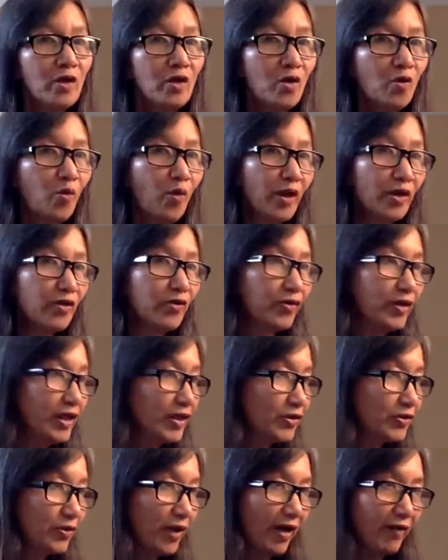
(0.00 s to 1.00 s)
When you
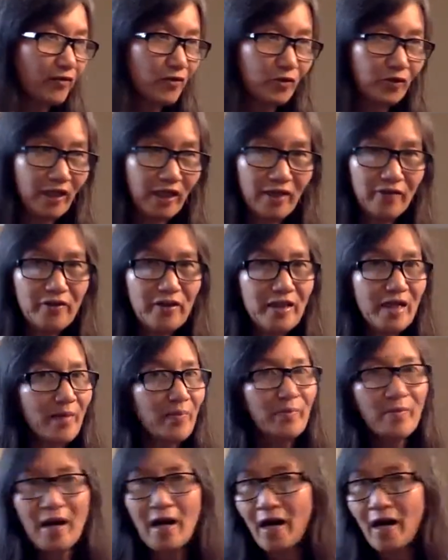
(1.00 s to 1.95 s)
eat, you have to carry them.